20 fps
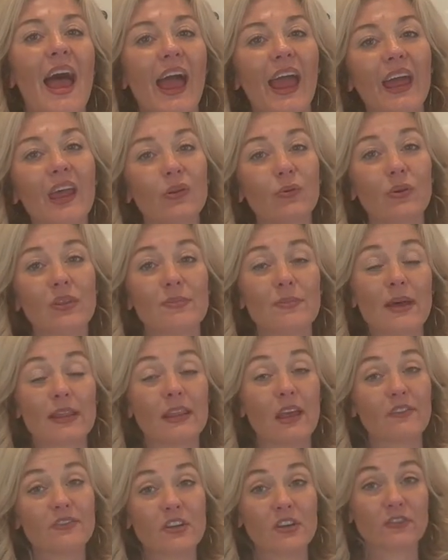And with my
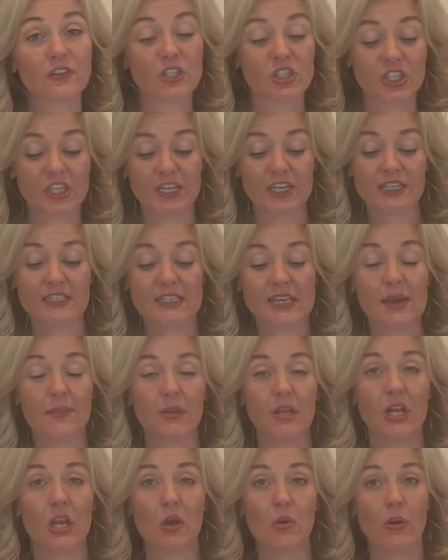leftover cheese, I'm
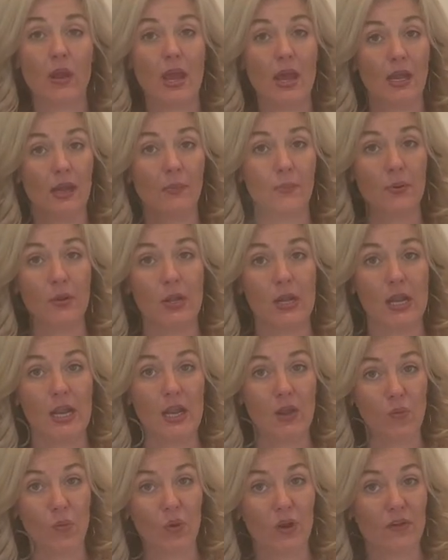gonna go ahead and put it
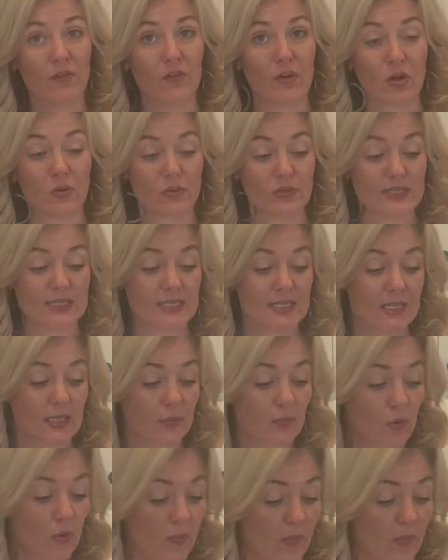in one of our resealable